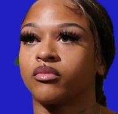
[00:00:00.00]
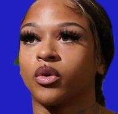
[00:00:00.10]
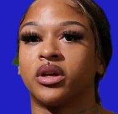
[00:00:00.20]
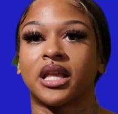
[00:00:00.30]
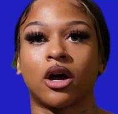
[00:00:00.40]

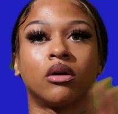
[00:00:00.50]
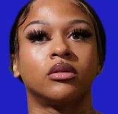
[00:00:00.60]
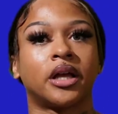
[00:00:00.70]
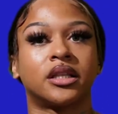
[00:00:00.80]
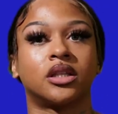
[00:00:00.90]
without
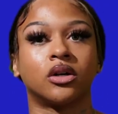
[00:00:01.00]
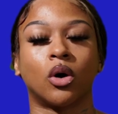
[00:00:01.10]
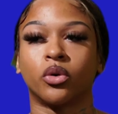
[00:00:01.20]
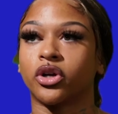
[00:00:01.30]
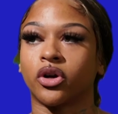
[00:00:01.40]
like the
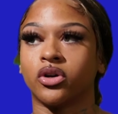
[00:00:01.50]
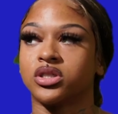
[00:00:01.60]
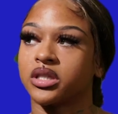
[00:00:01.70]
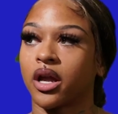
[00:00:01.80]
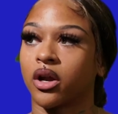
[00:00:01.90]
older
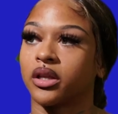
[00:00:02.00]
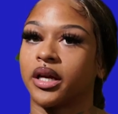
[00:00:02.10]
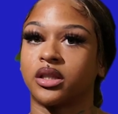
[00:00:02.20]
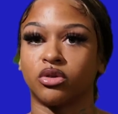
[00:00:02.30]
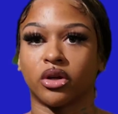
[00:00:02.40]
girls there,
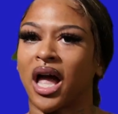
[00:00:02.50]
like, you know,